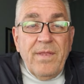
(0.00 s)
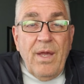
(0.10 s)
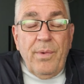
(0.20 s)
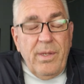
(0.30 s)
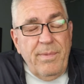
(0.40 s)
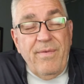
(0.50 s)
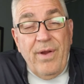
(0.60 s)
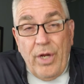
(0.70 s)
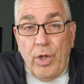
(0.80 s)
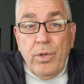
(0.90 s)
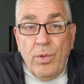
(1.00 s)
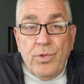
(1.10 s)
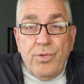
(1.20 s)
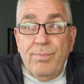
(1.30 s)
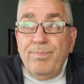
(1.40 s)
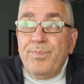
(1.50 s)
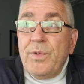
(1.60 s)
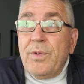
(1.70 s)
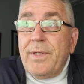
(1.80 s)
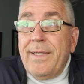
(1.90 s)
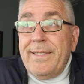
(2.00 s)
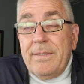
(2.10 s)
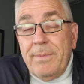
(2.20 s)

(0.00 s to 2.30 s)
that we could be very close. Okay. In